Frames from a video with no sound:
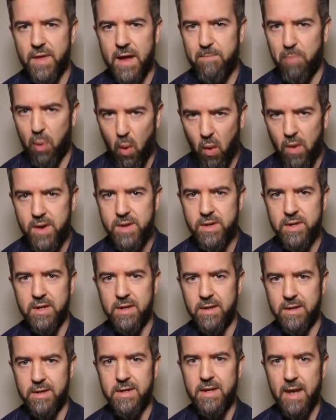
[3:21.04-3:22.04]
they
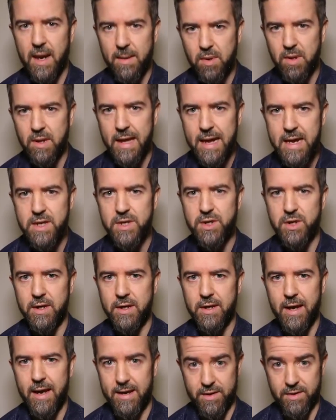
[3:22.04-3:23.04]
poisoned a double
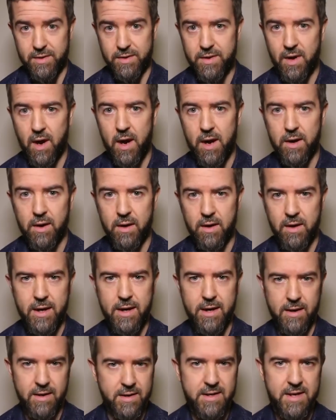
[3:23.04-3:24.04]
agent and his daughter
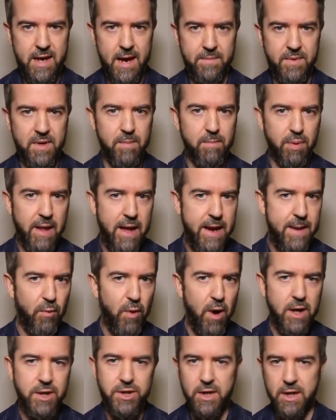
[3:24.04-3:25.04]
in an attempt to blame
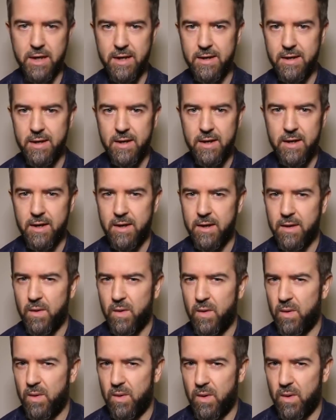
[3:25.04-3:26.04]
Russia.
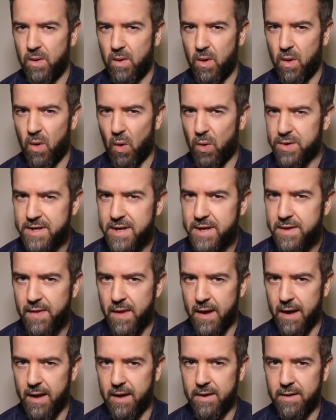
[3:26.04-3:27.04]
Or did
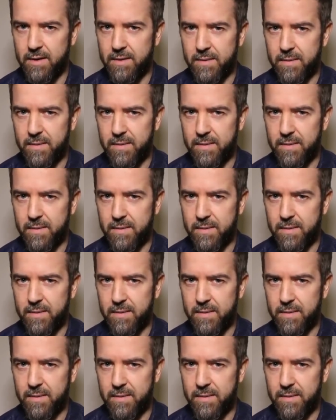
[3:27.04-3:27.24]
they?